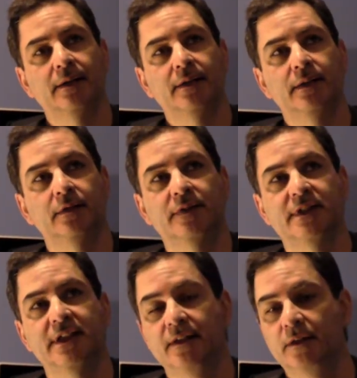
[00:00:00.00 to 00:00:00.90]
You've
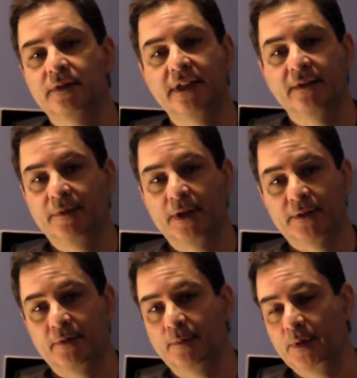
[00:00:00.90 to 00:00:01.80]
seen footage
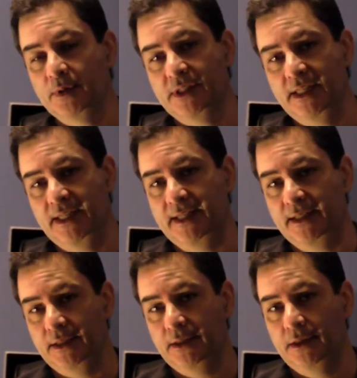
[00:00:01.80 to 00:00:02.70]
from Bruce in